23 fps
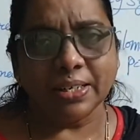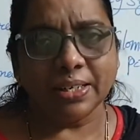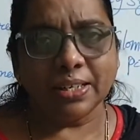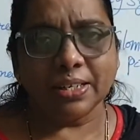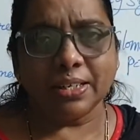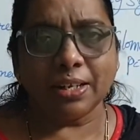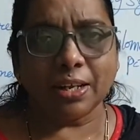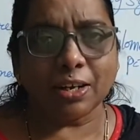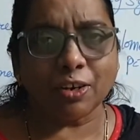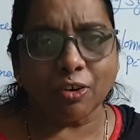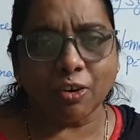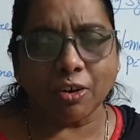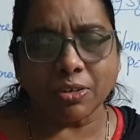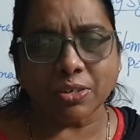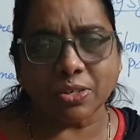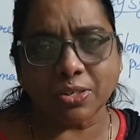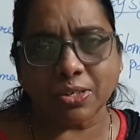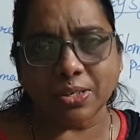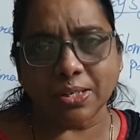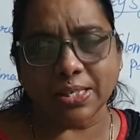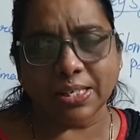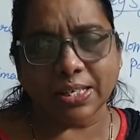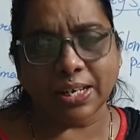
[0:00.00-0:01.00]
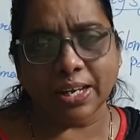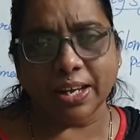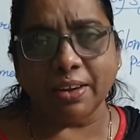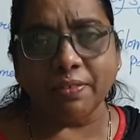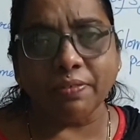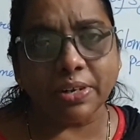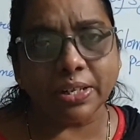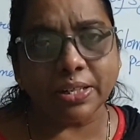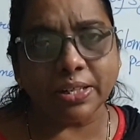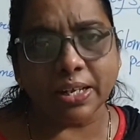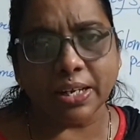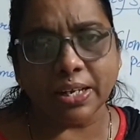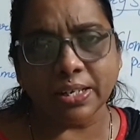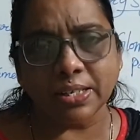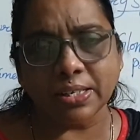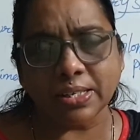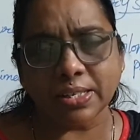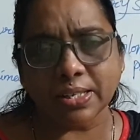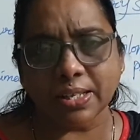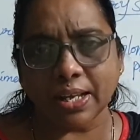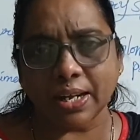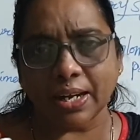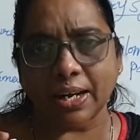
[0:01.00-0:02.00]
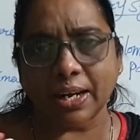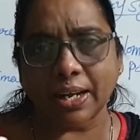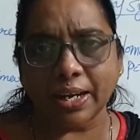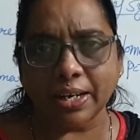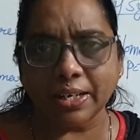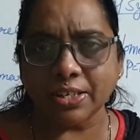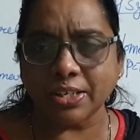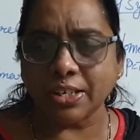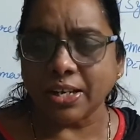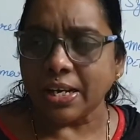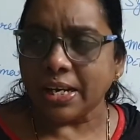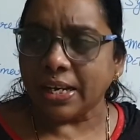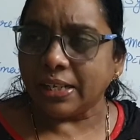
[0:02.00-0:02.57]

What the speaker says: They are not such heavy things. They are light.